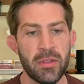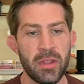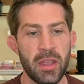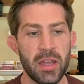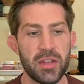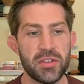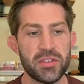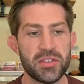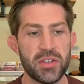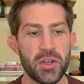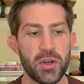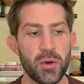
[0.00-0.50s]

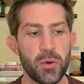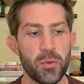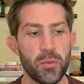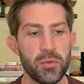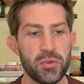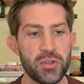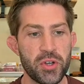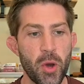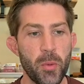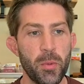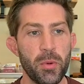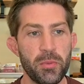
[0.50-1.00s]
And so
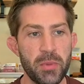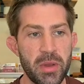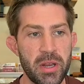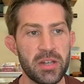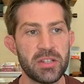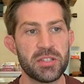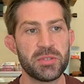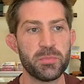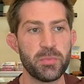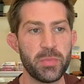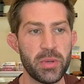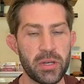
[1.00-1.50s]
dopamine
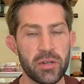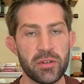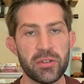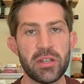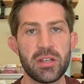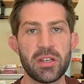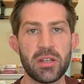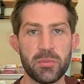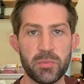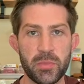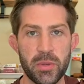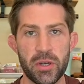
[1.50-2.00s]
is
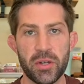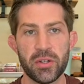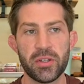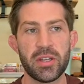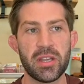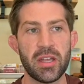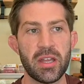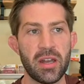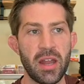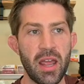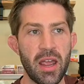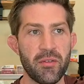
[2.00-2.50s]
building and
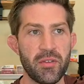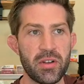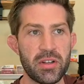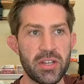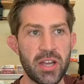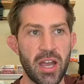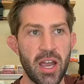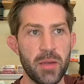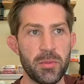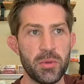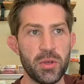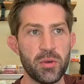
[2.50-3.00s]
building. And every
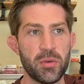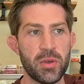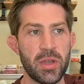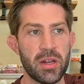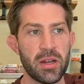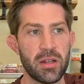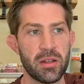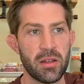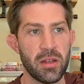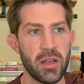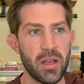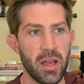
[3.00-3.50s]
time you get
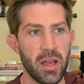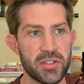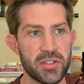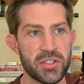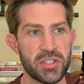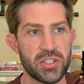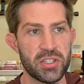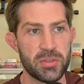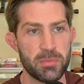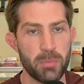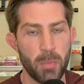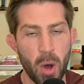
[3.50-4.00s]
a,
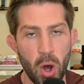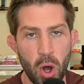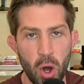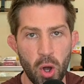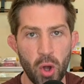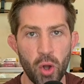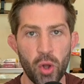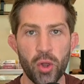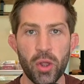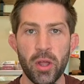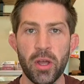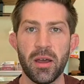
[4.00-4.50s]

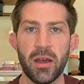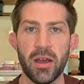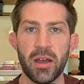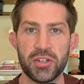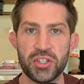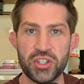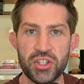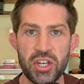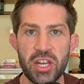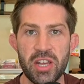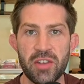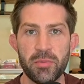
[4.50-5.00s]
small uh,
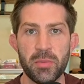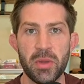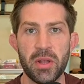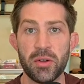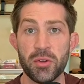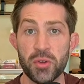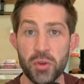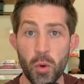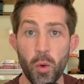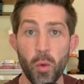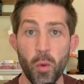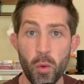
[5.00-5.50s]

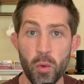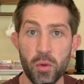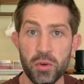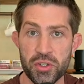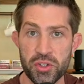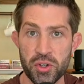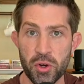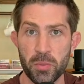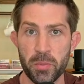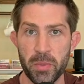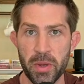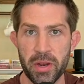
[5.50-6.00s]
achievement
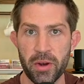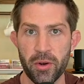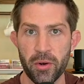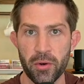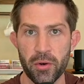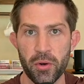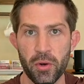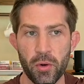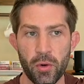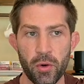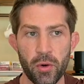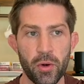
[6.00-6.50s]
towards your bigger
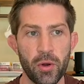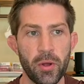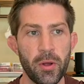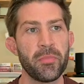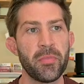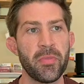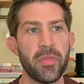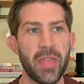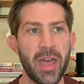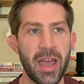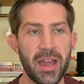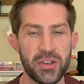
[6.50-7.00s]
goal,
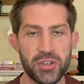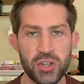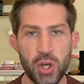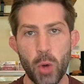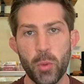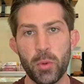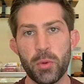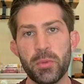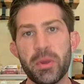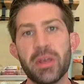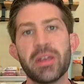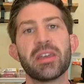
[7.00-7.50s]
that
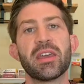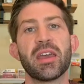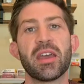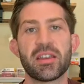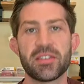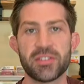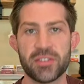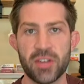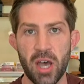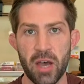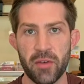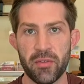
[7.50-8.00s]
dopamine
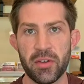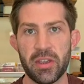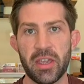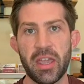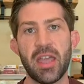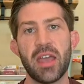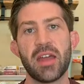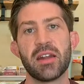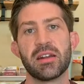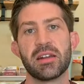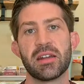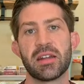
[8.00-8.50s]
kicks off
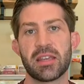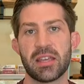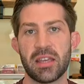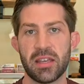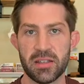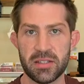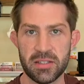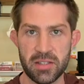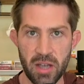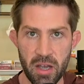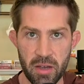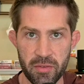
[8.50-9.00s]
again, and it
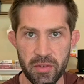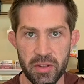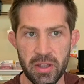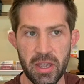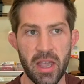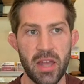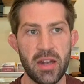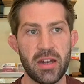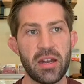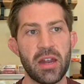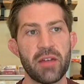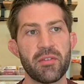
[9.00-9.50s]
kicks off
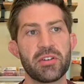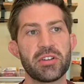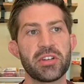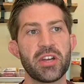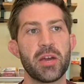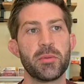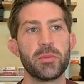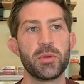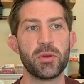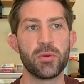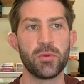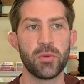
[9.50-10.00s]
again. And every
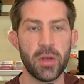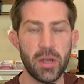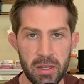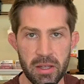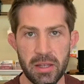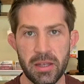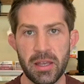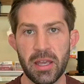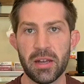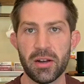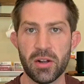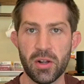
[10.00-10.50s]
time you
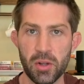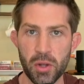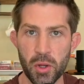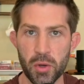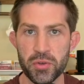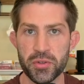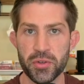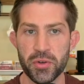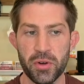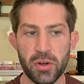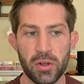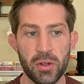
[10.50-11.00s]
get
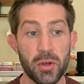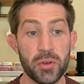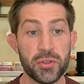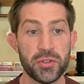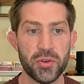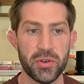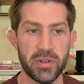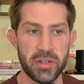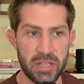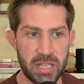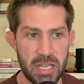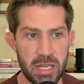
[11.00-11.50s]
closer and
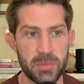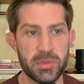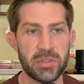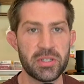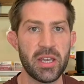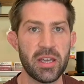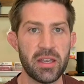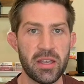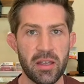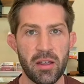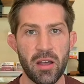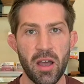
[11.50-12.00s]
closer, it keeps
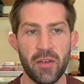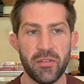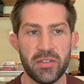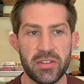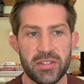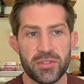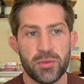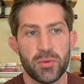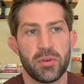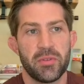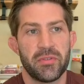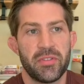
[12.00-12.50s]
kicking off.
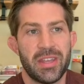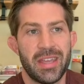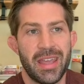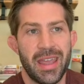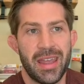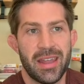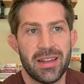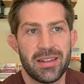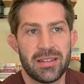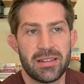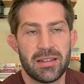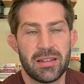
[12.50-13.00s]
It's sort of the
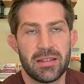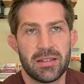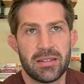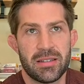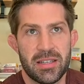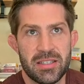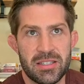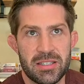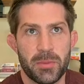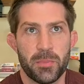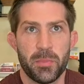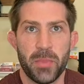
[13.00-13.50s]

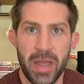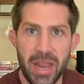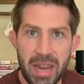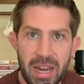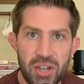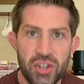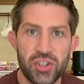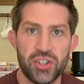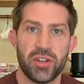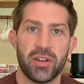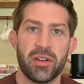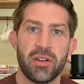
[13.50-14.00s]

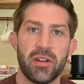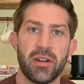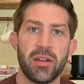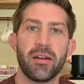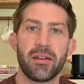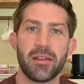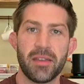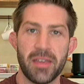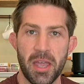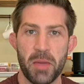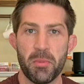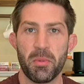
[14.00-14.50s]
anticipation
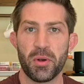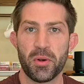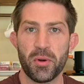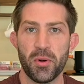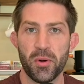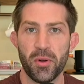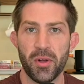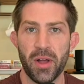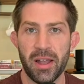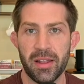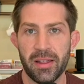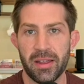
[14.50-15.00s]

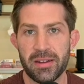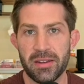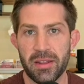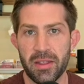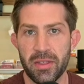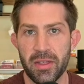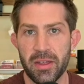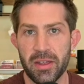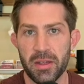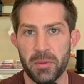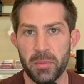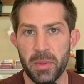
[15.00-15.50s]
chemical, I like to
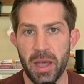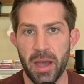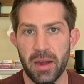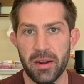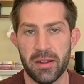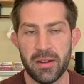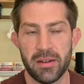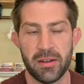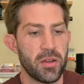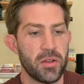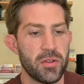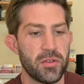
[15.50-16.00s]
think about
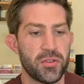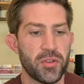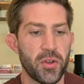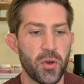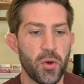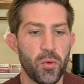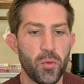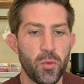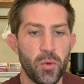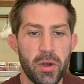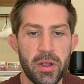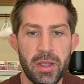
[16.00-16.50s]
it.
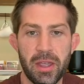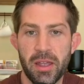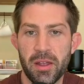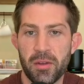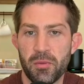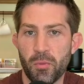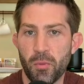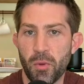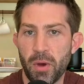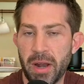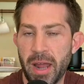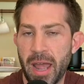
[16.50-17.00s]
So
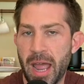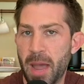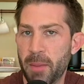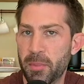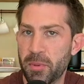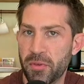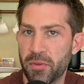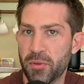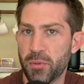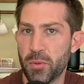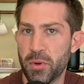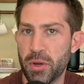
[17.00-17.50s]
again, what
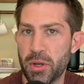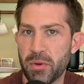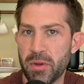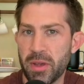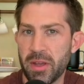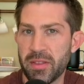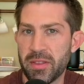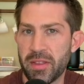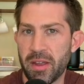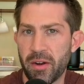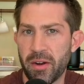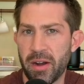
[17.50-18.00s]
happens when you
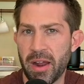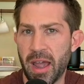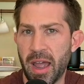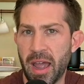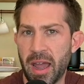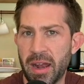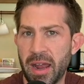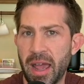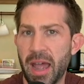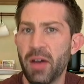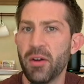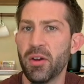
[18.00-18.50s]
get there, and,
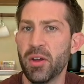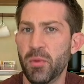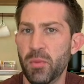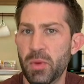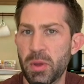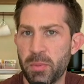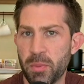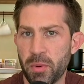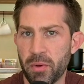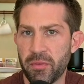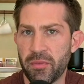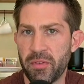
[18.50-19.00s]
and how can
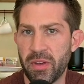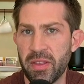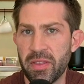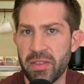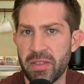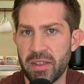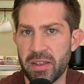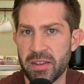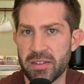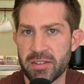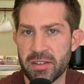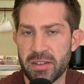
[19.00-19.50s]
we prevent
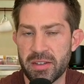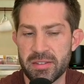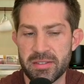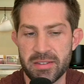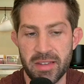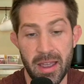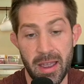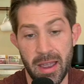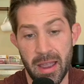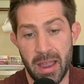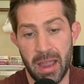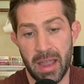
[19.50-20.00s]
this? Because
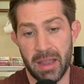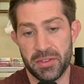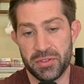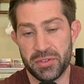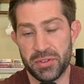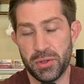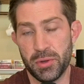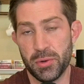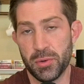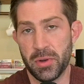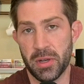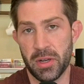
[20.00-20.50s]

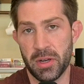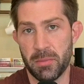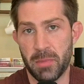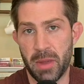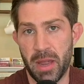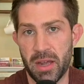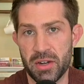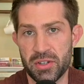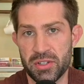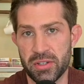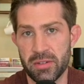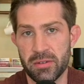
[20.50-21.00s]
as you can
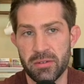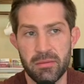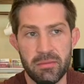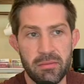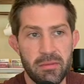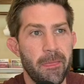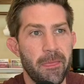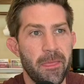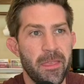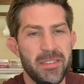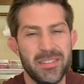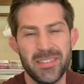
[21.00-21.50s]
imagine,
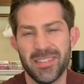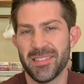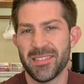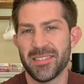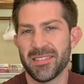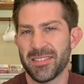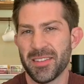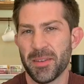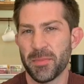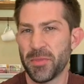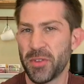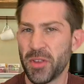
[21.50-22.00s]
this
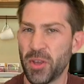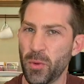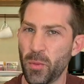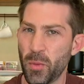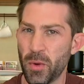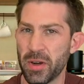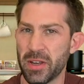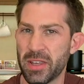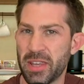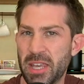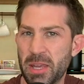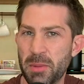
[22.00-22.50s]
isn't something you
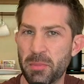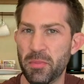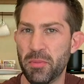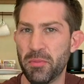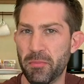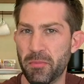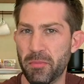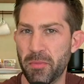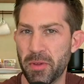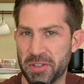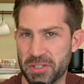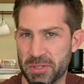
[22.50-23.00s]
want to keep
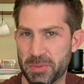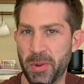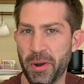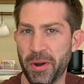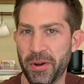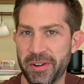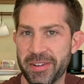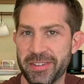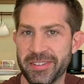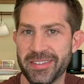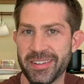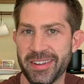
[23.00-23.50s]

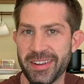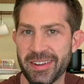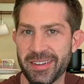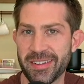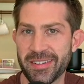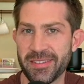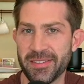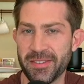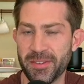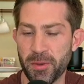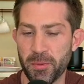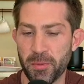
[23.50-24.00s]

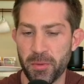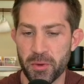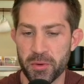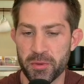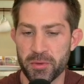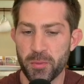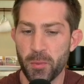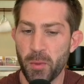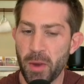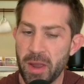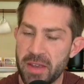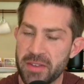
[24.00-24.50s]
experiencing. So
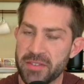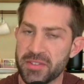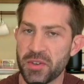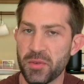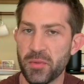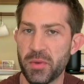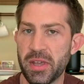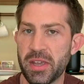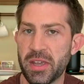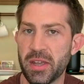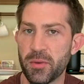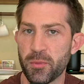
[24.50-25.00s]
there's ways that
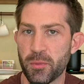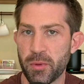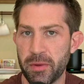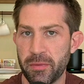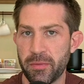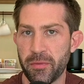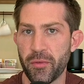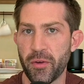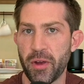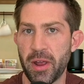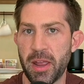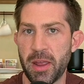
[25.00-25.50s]
we can
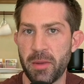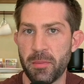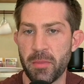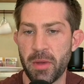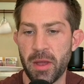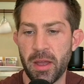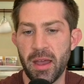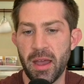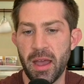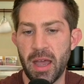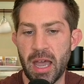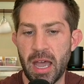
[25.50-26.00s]
reframe
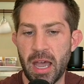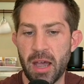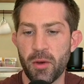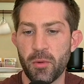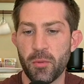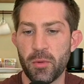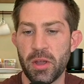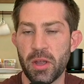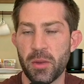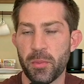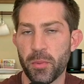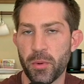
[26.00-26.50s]
how
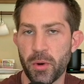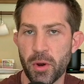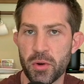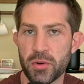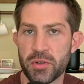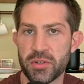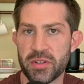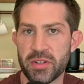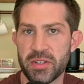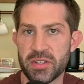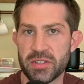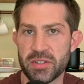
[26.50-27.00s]
we
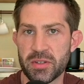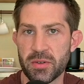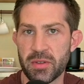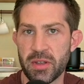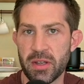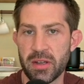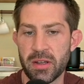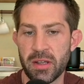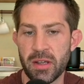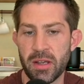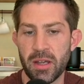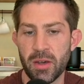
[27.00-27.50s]
approach this so
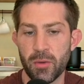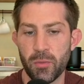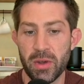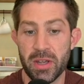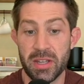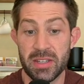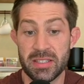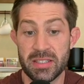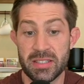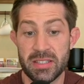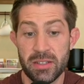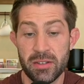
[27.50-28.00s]
that we
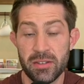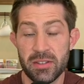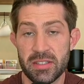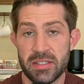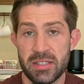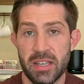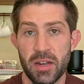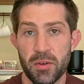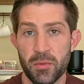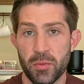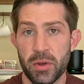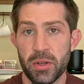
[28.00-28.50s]
can still
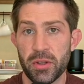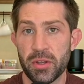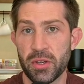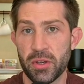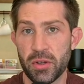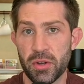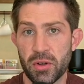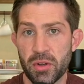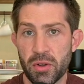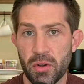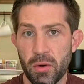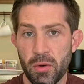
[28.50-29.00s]
set really
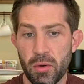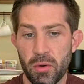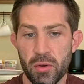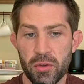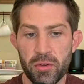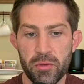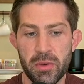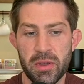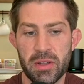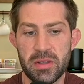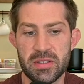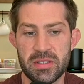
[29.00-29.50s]
good
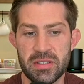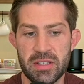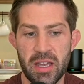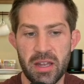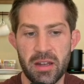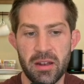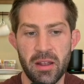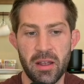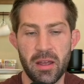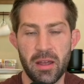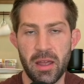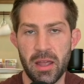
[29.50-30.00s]
goals. We can
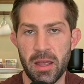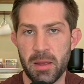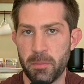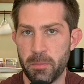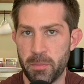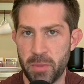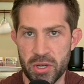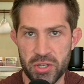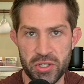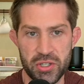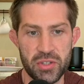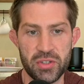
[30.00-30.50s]
set
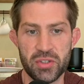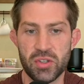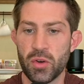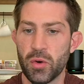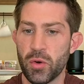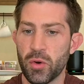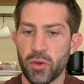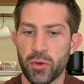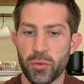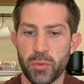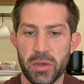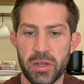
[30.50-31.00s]
ambitious
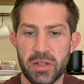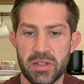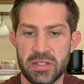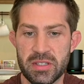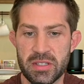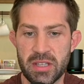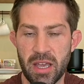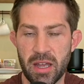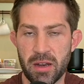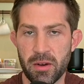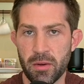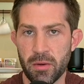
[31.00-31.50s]
goals. We can
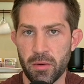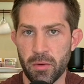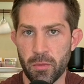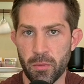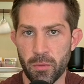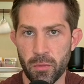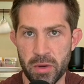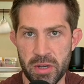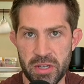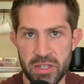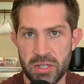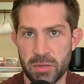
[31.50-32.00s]
set
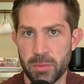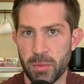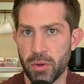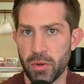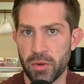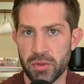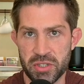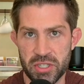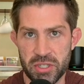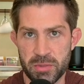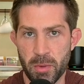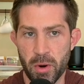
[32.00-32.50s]
reasonable
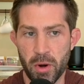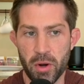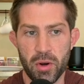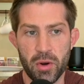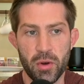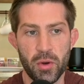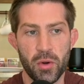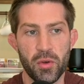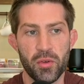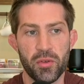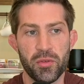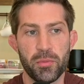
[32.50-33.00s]
and smart
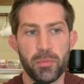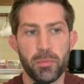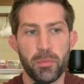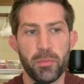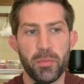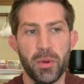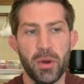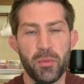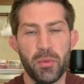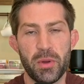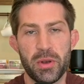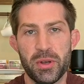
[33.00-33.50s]
goals,
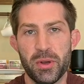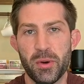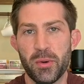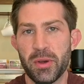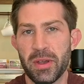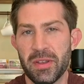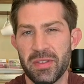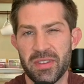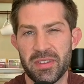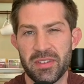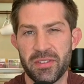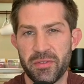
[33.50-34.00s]
but we don't
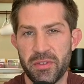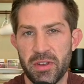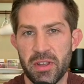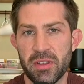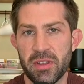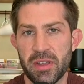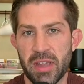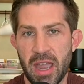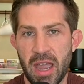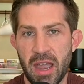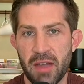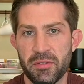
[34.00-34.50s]
get this
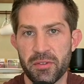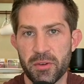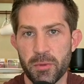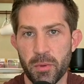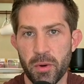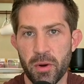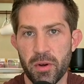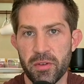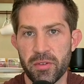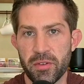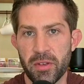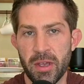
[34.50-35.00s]
feeling
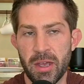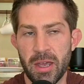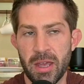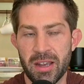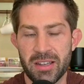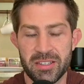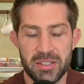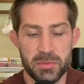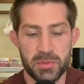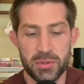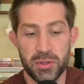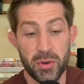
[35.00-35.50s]
afterwards.
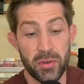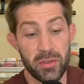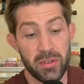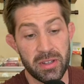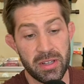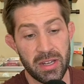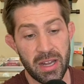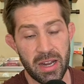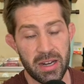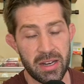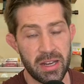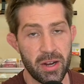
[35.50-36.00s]
Because I'm
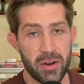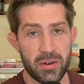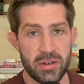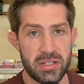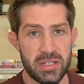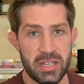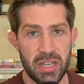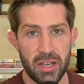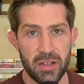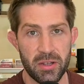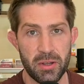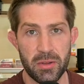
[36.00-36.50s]
certainly not here to
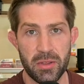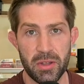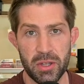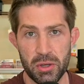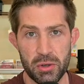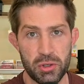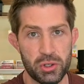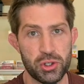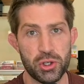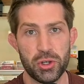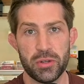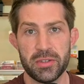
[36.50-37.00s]
tell you that
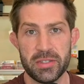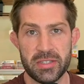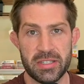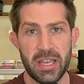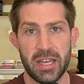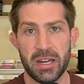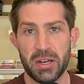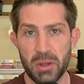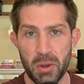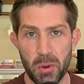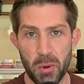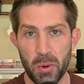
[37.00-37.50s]
you shouldn't
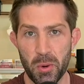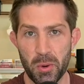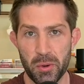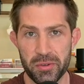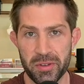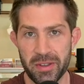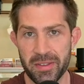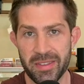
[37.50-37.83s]
set goals.